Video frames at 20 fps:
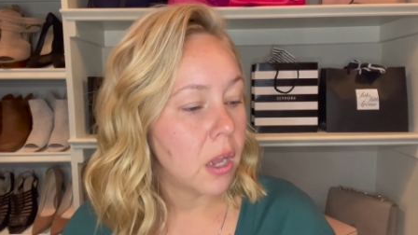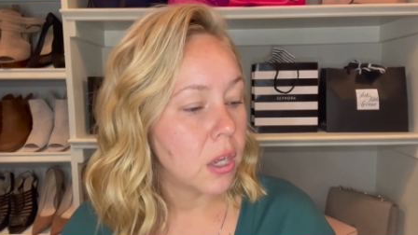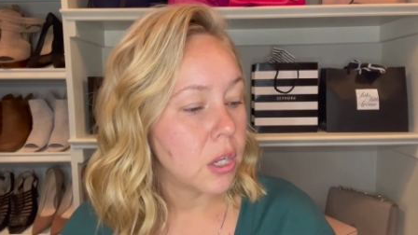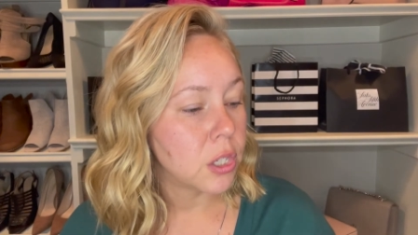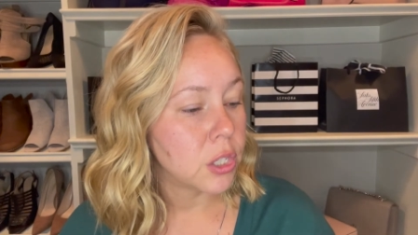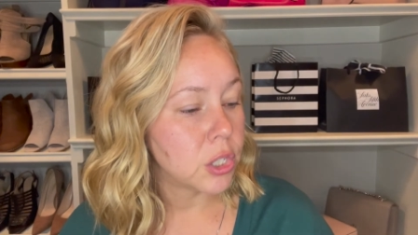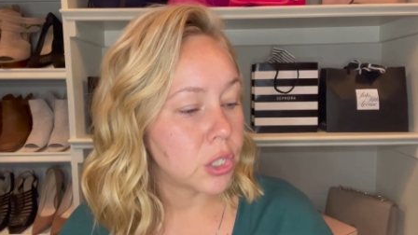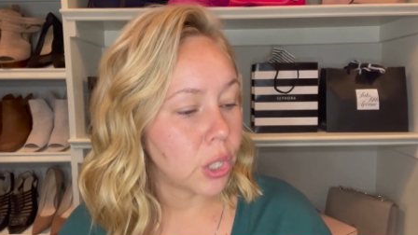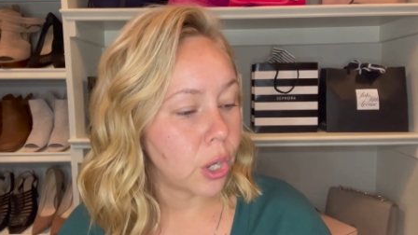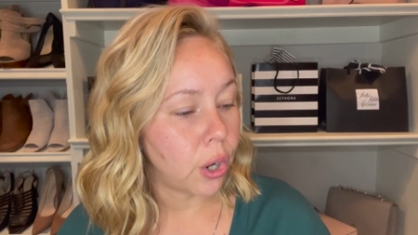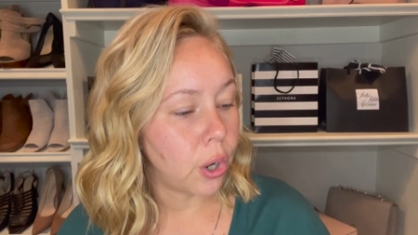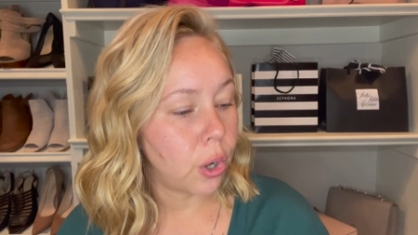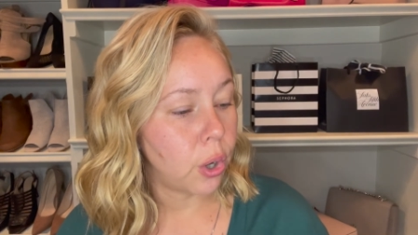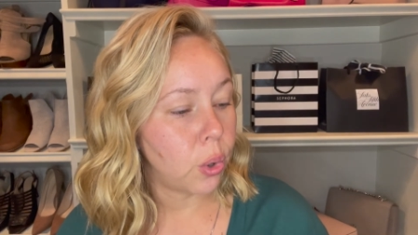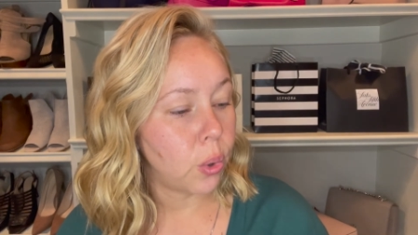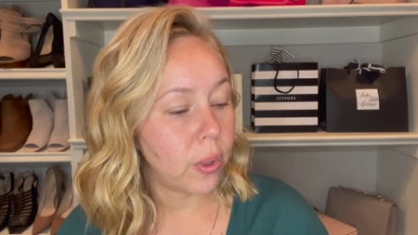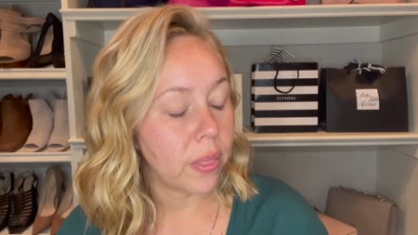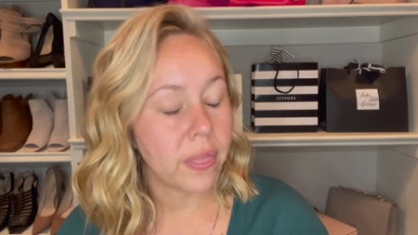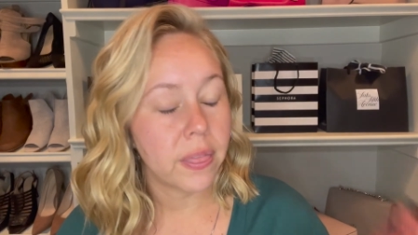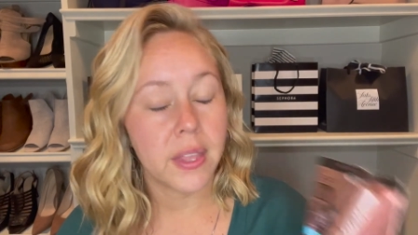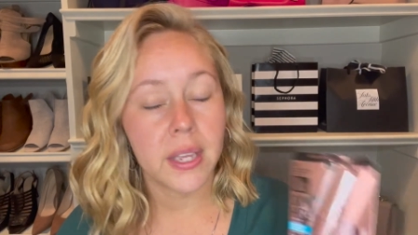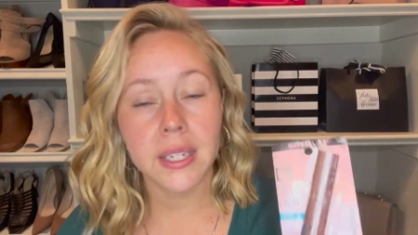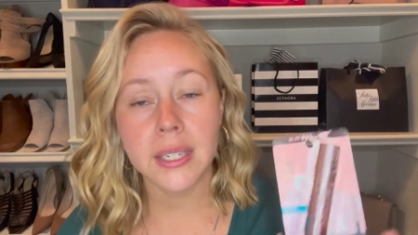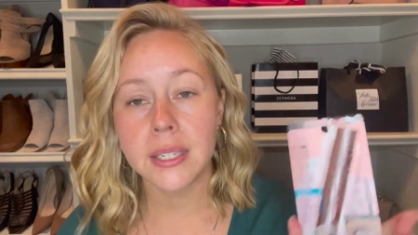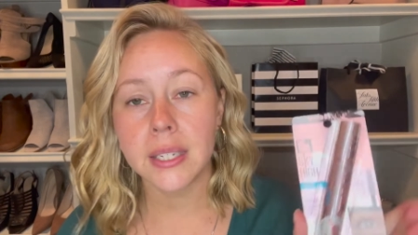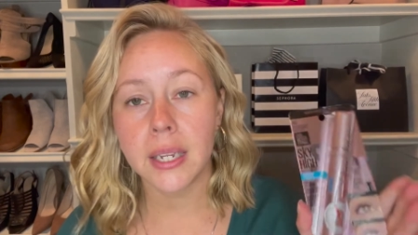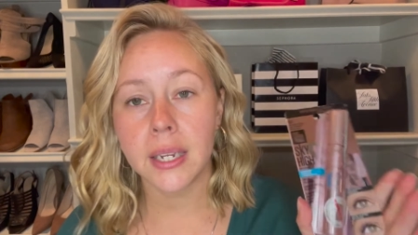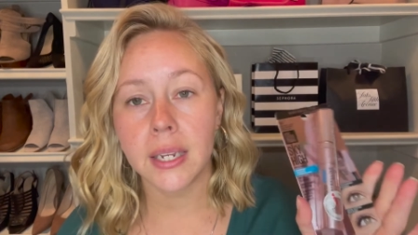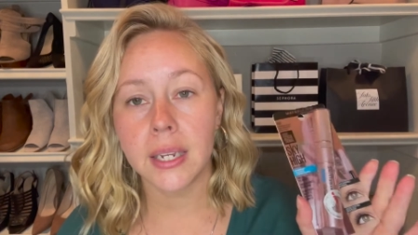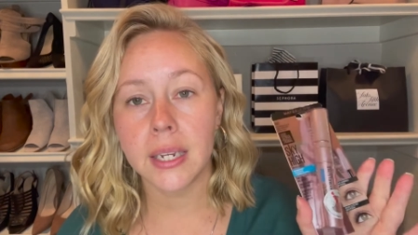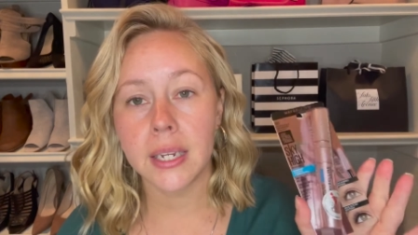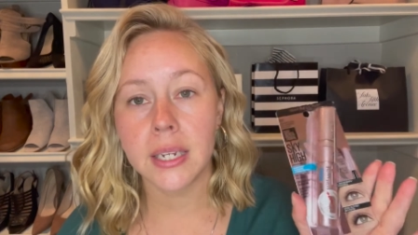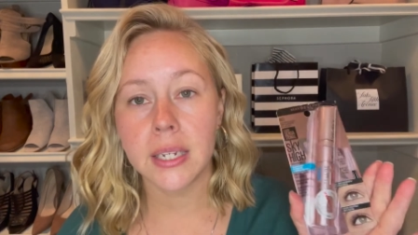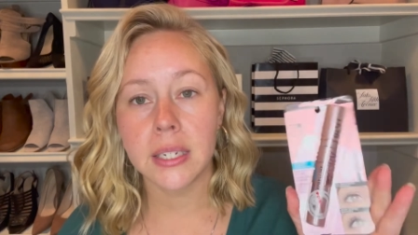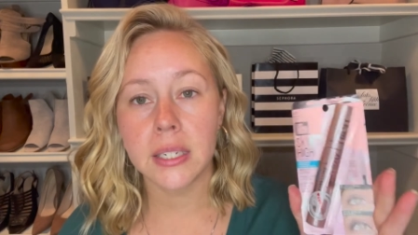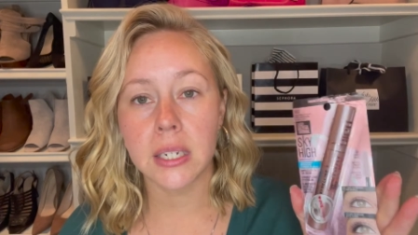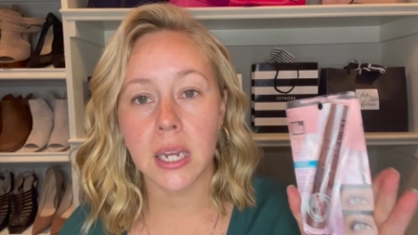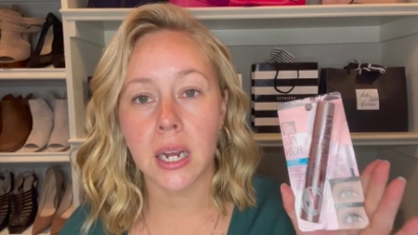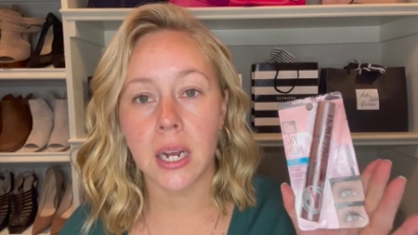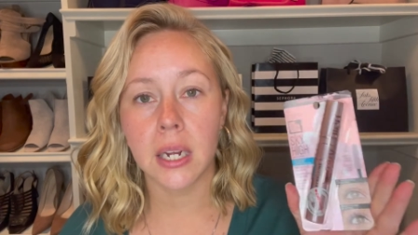So this
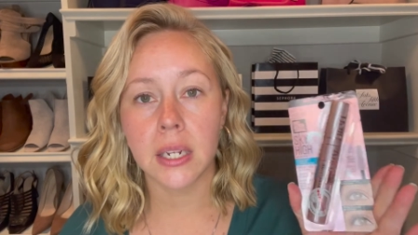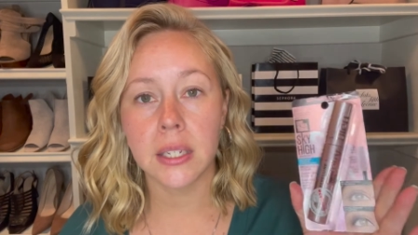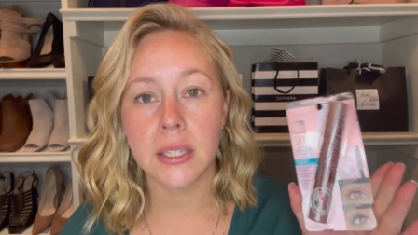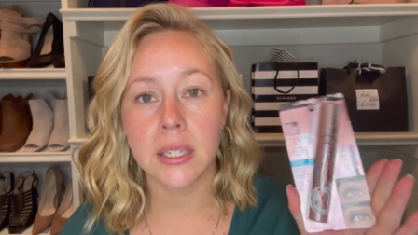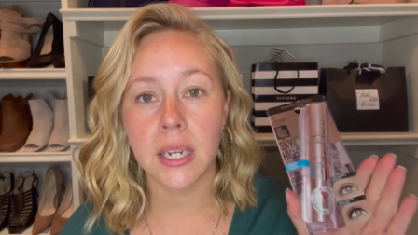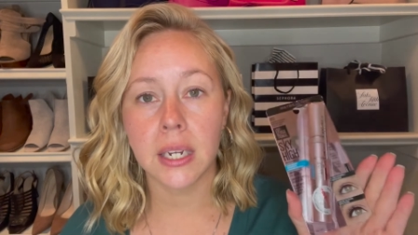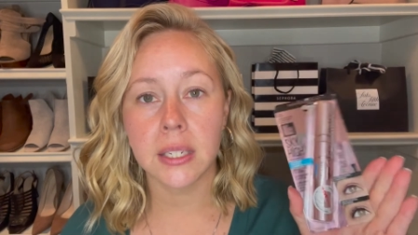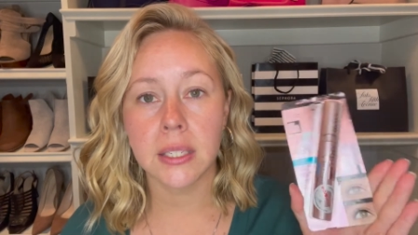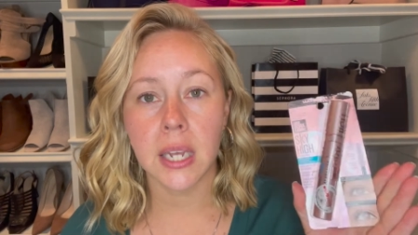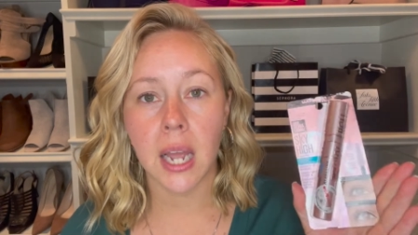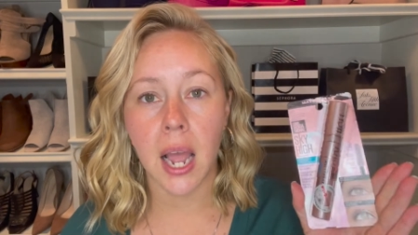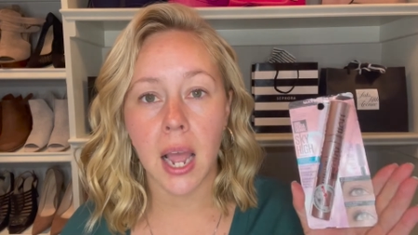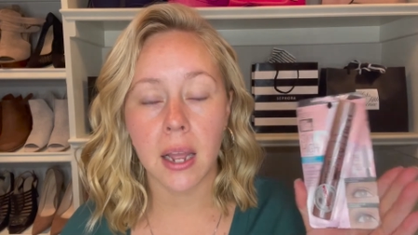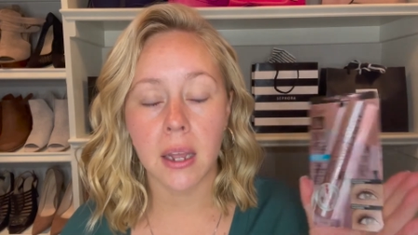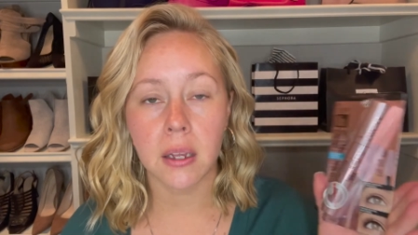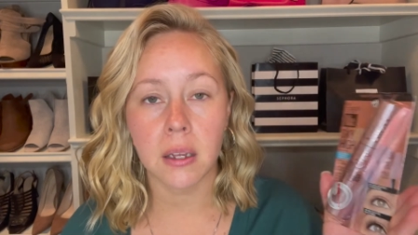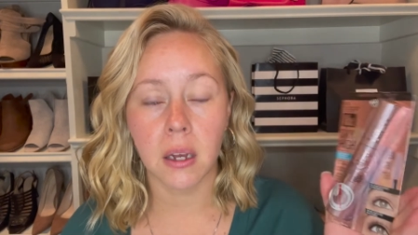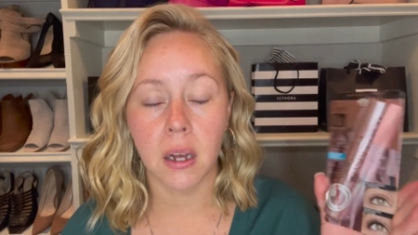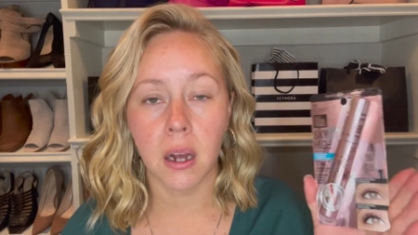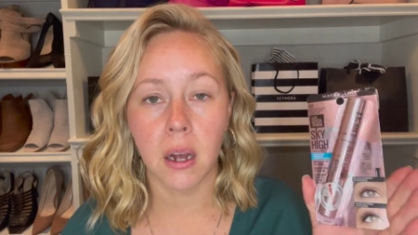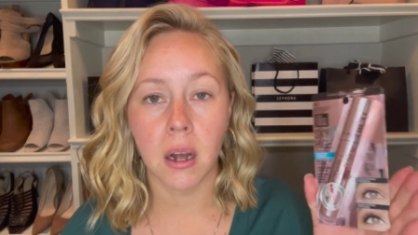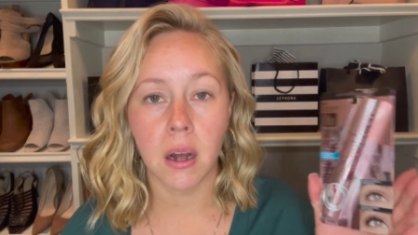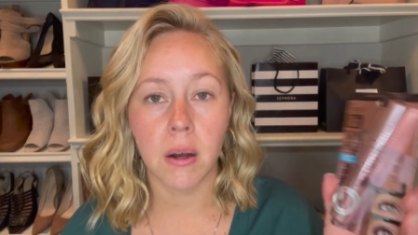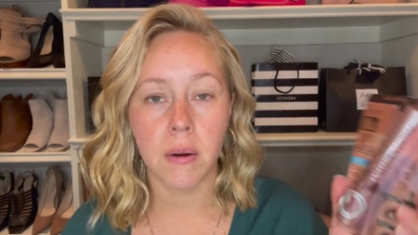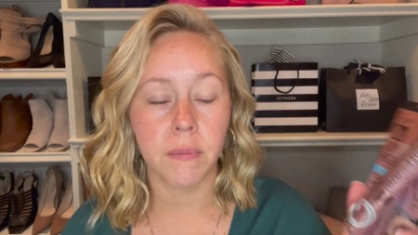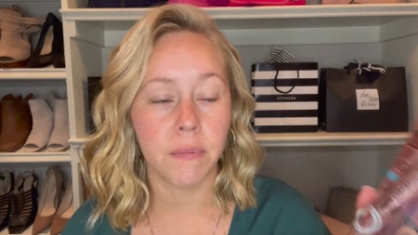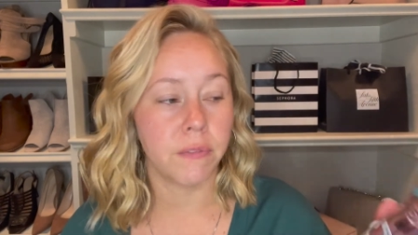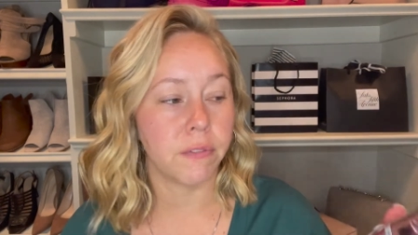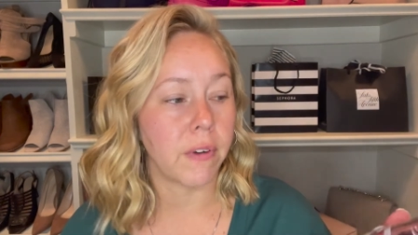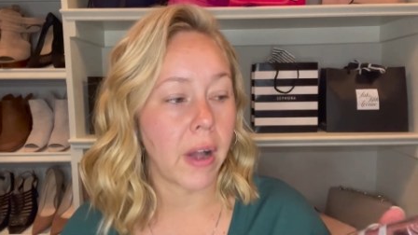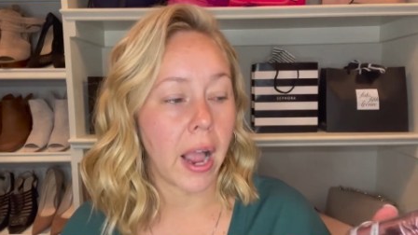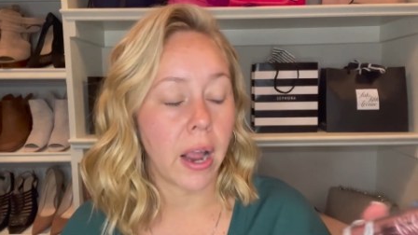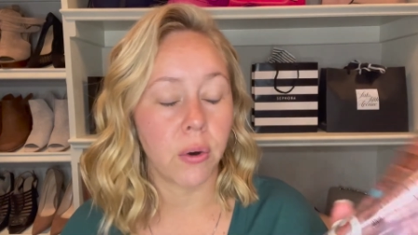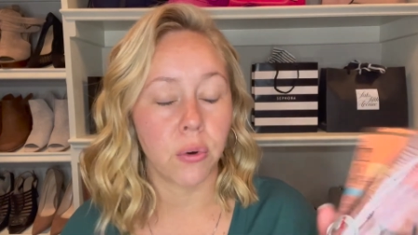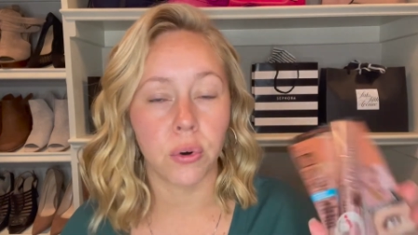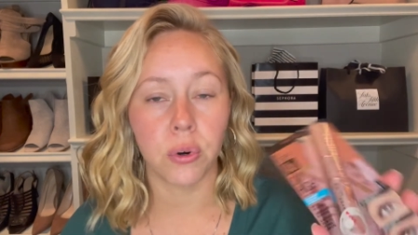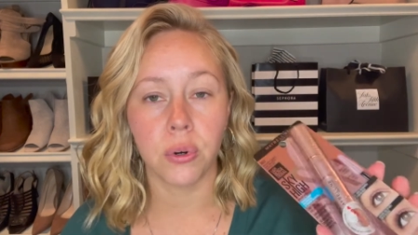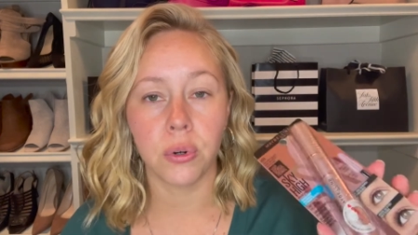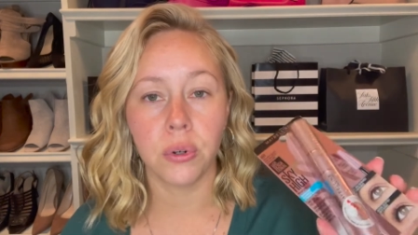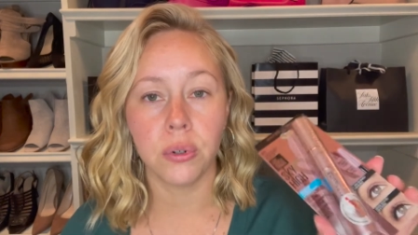is a Tik Toc
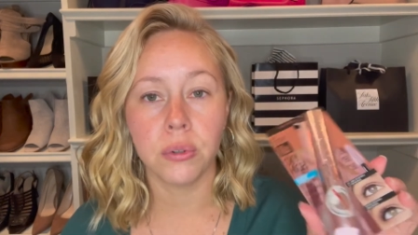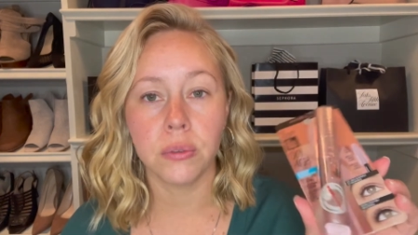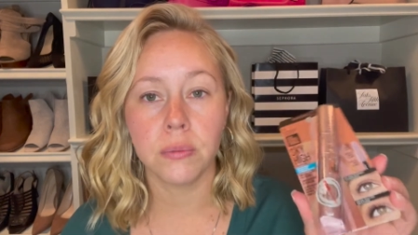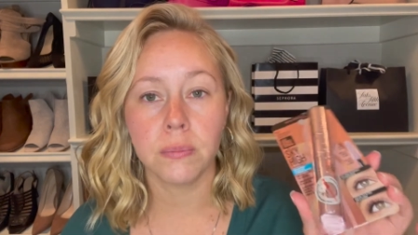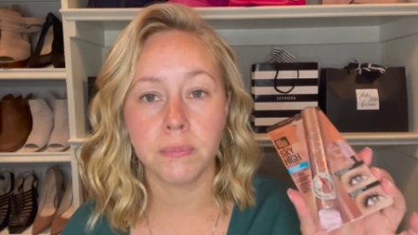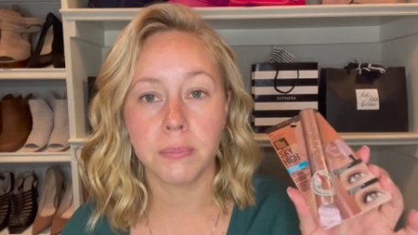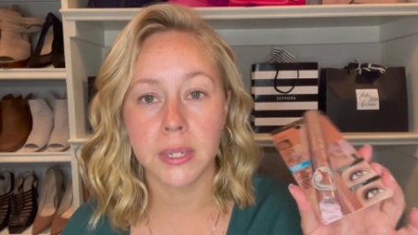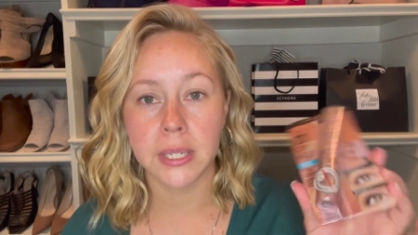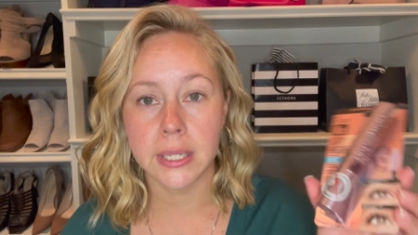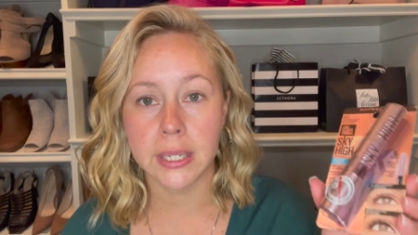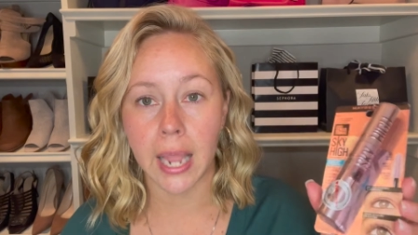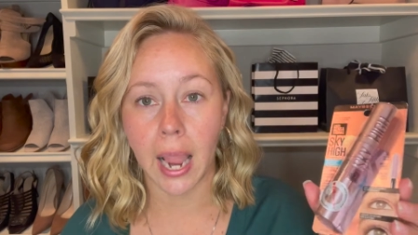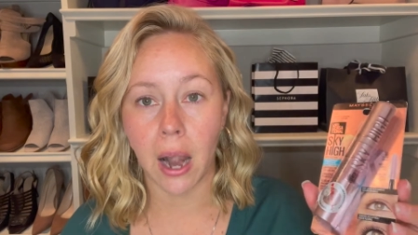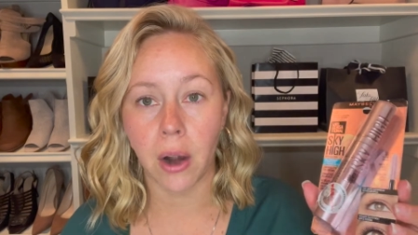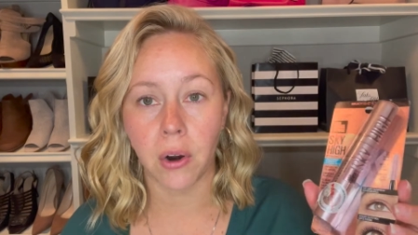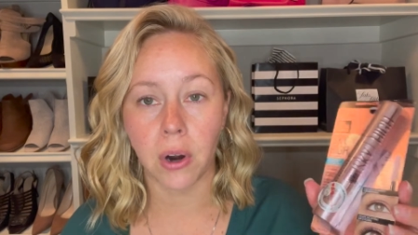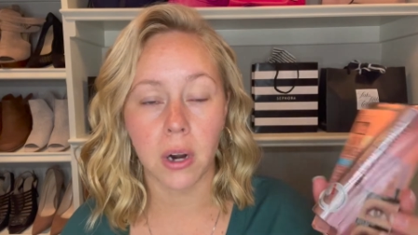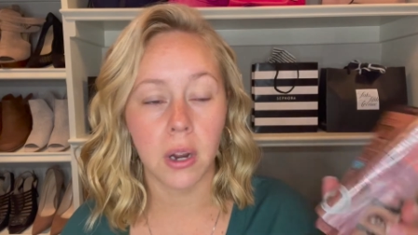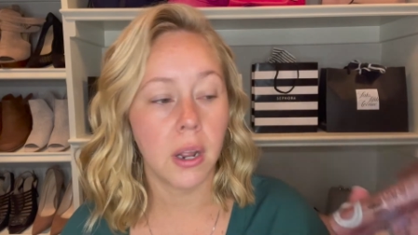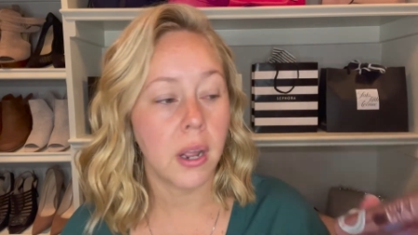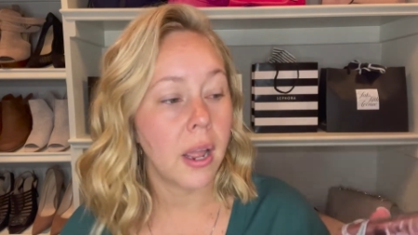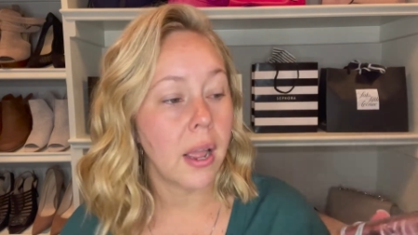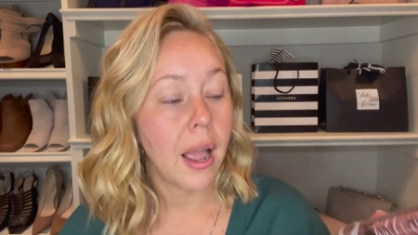viral mascara.